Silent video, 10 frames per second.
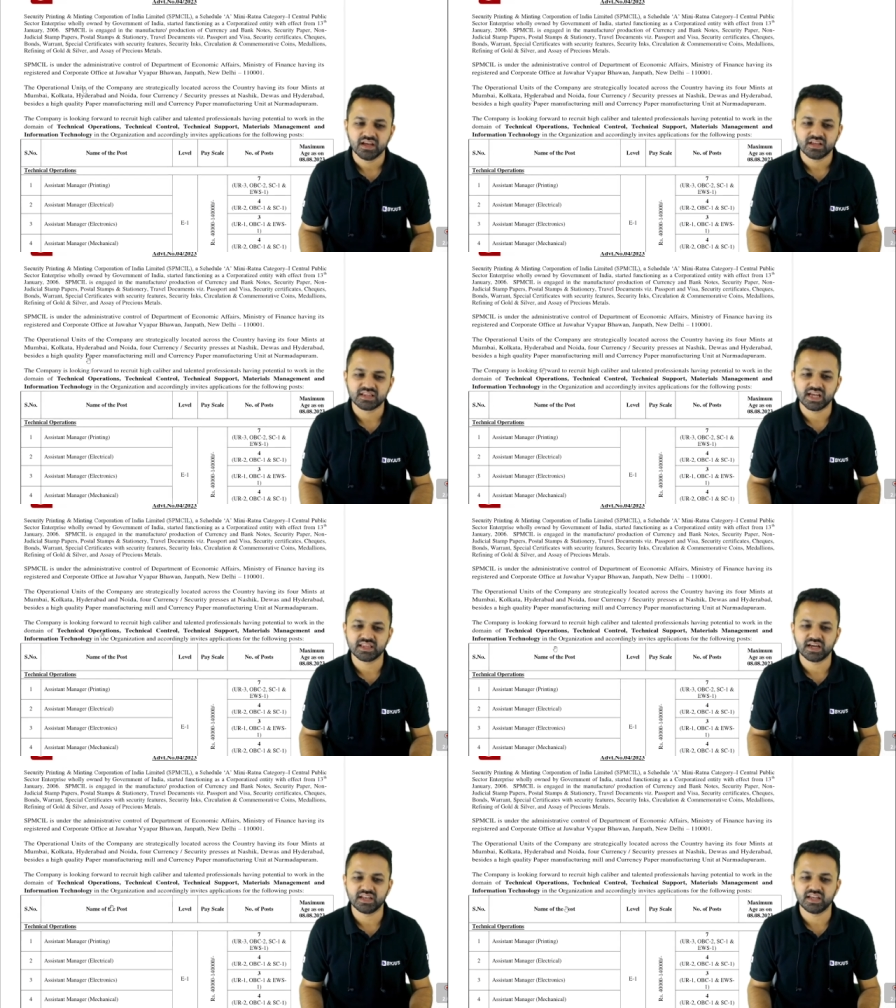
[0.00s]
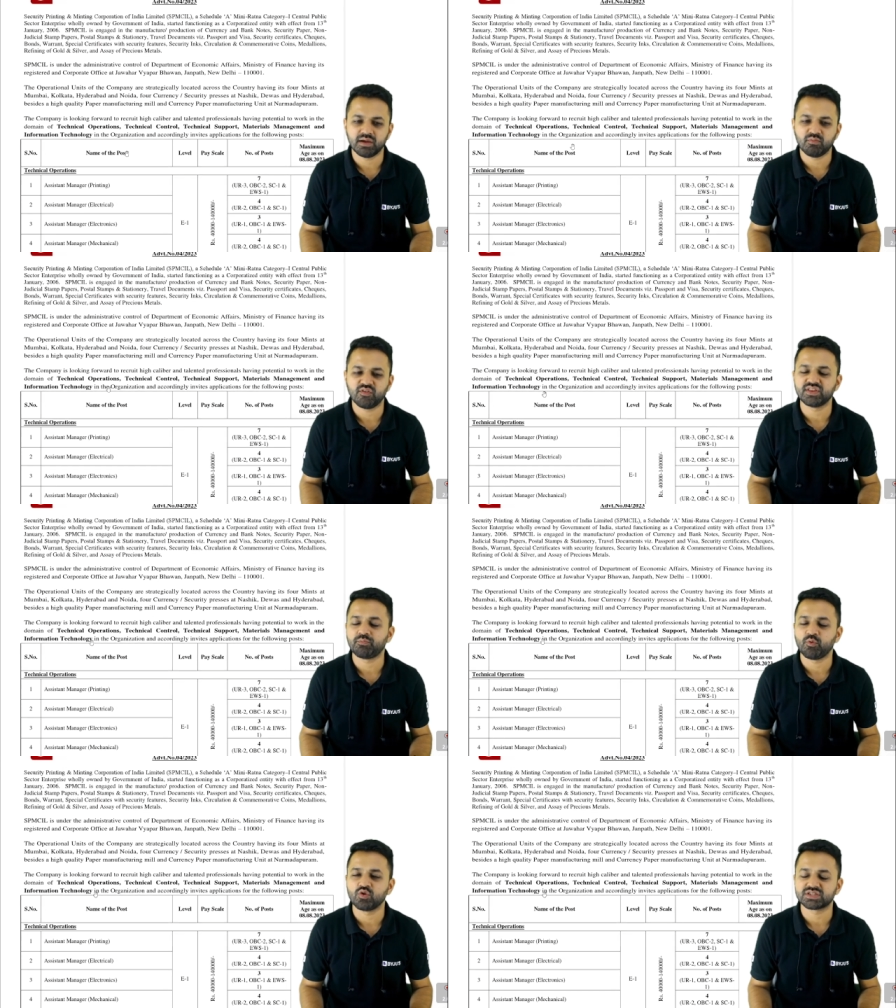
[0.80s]
then the name of the
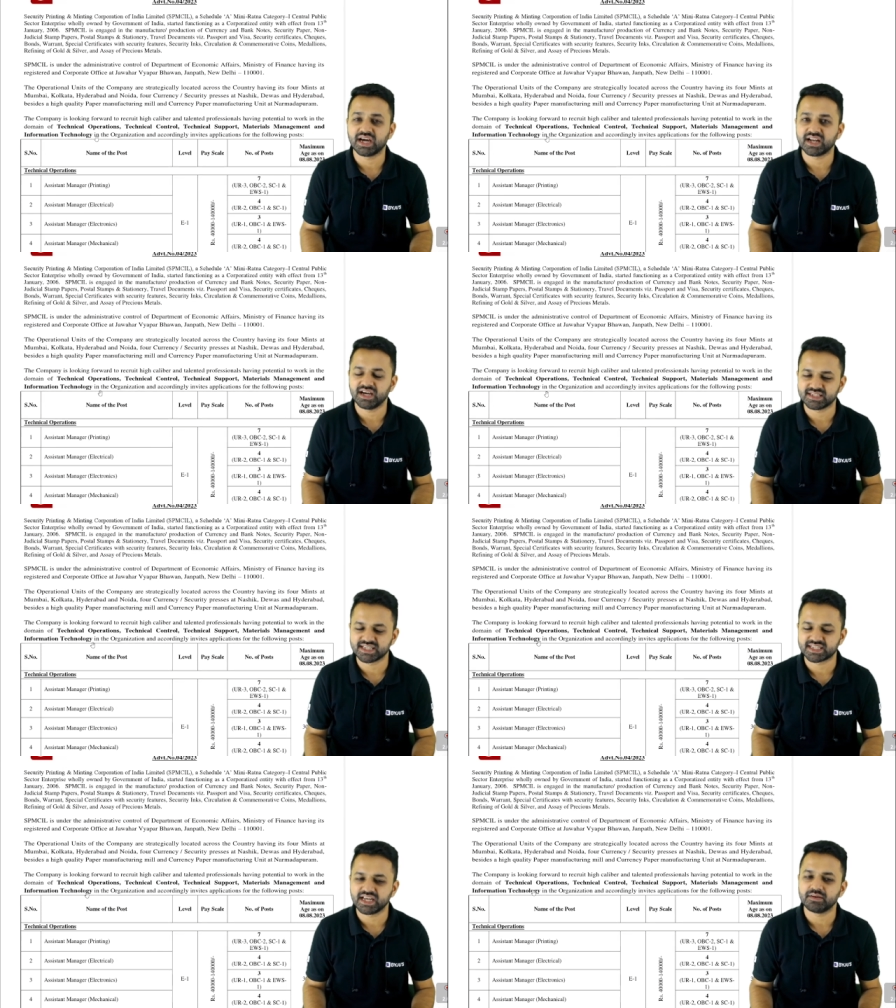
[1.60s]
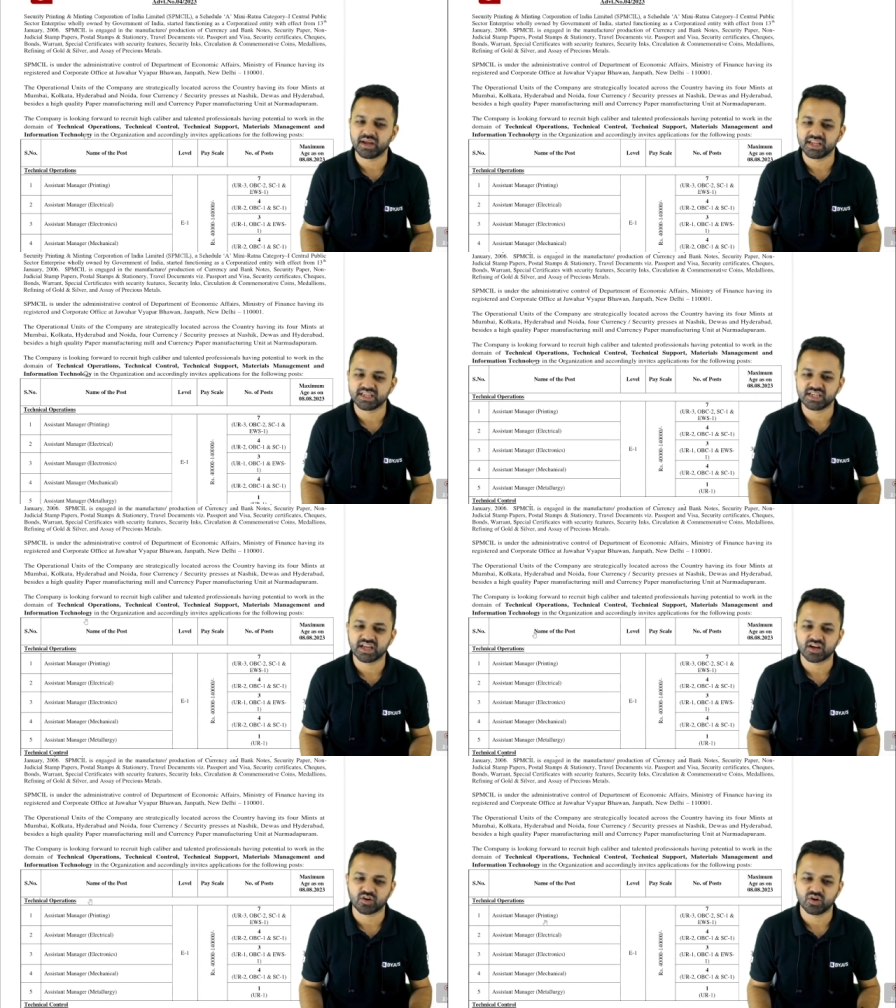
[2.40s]
post are assistant manager
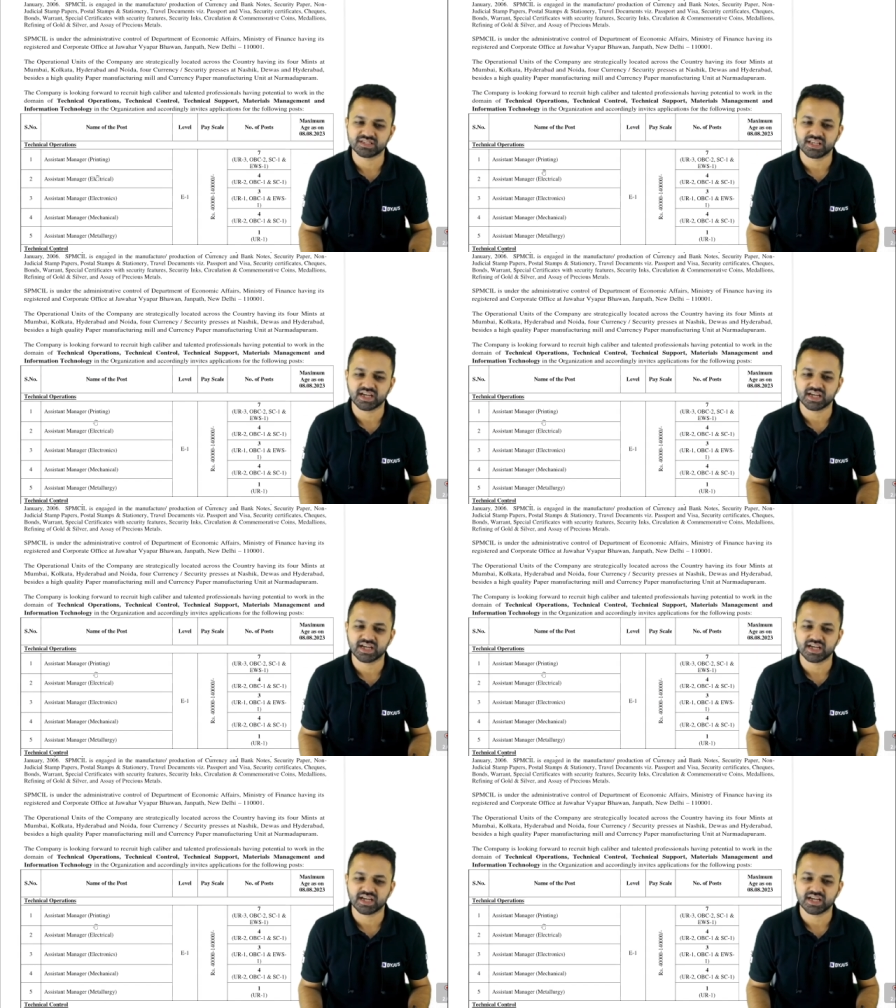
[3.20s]
across the